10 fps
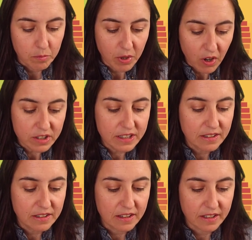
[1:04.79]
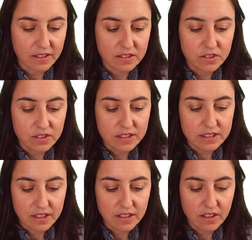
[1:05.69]
plotting the things, you can
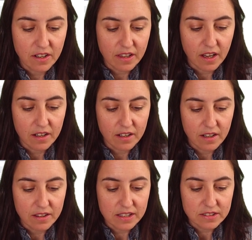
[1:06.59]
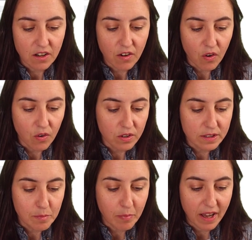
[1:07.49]
see here that these are all
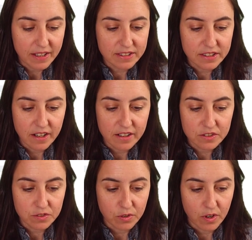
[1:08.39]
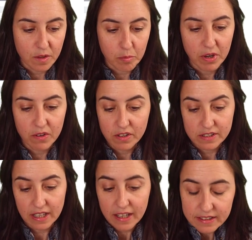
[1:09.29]
the bike shares for the period
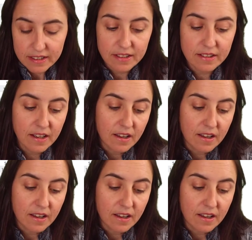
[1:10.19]
selected.